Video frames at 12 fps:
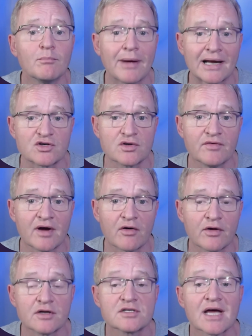battery
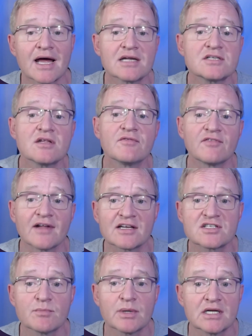variant adds the
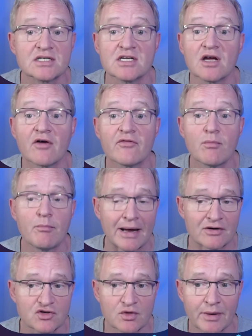flexibility of a
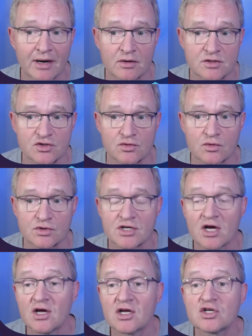battery power source
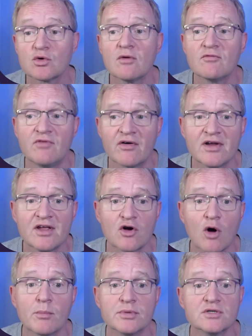to a very
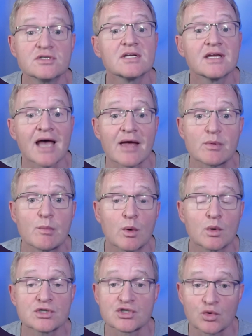competent and capable
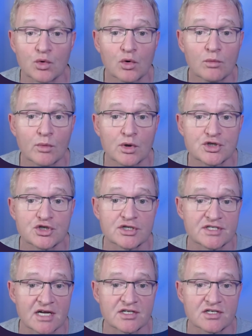soil moisture
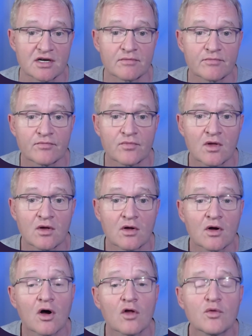sensor.
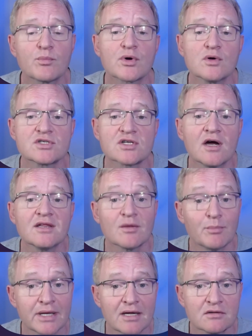On the pro side, the
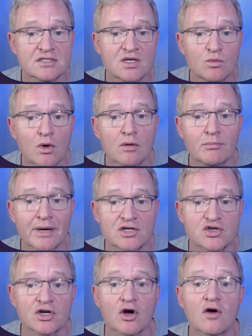PLT-1
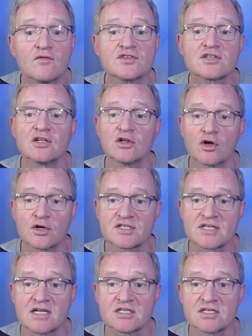battery offers a lot of
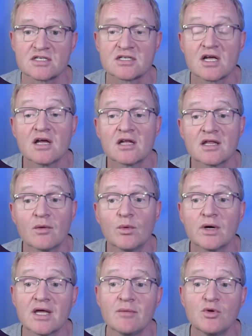sensors that will
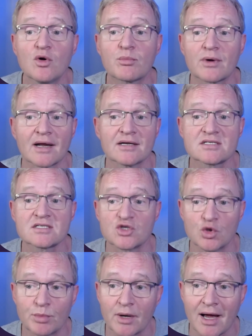keep your plants
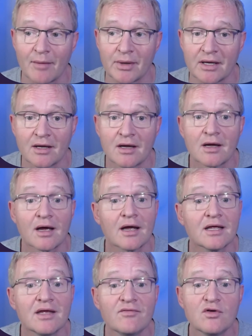super happy and
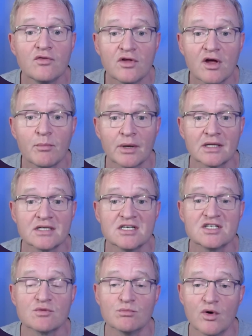give you the ability
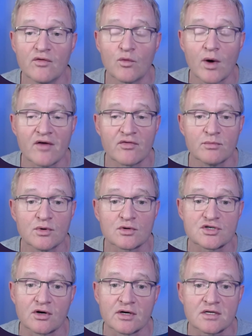to move away from
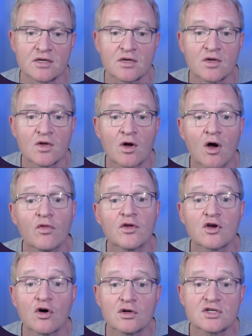socket. On the
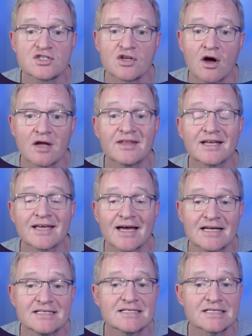con side, the
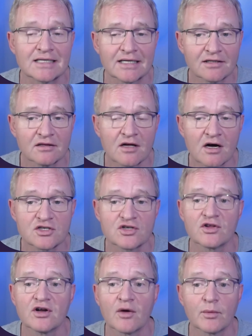case is a little larger
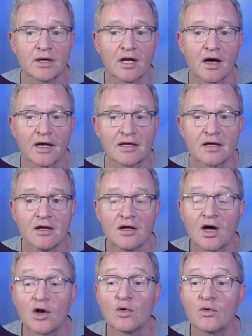than I would like,
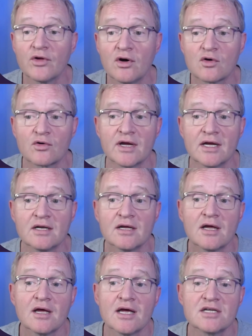and although green,
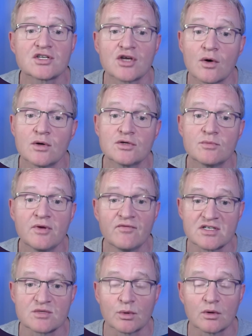it's going to be
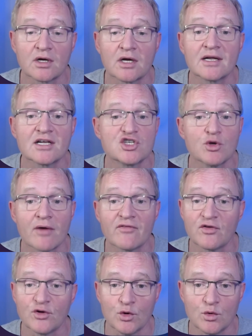visible unless you have a
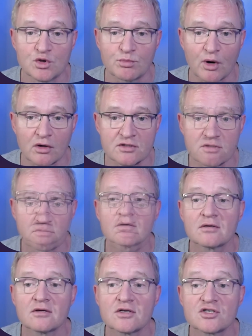huge pot.
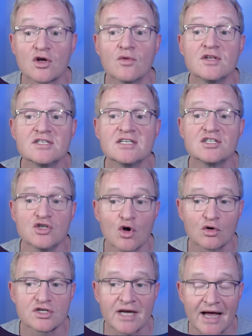So this is
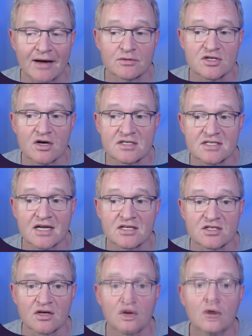not an outside
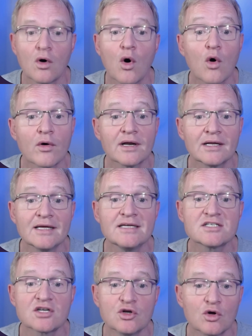sensor, or at
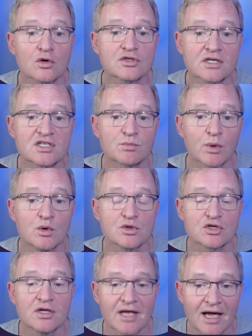least not exposed
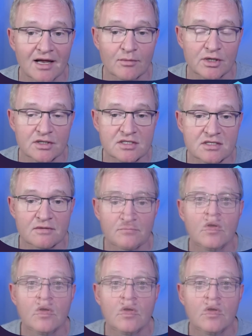to the elements.